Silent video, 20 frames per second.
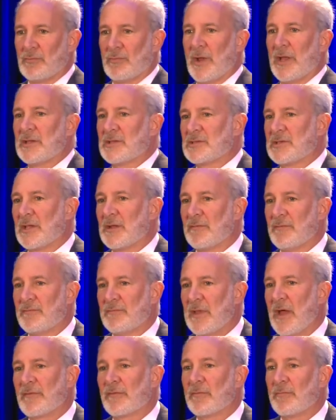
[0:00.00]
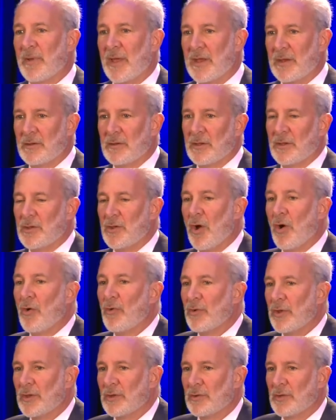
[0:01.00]
rates that have never been
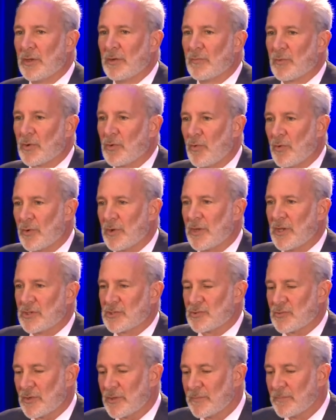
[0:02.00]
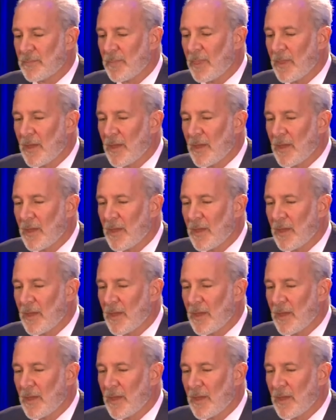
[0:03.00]
known in, in recorded history.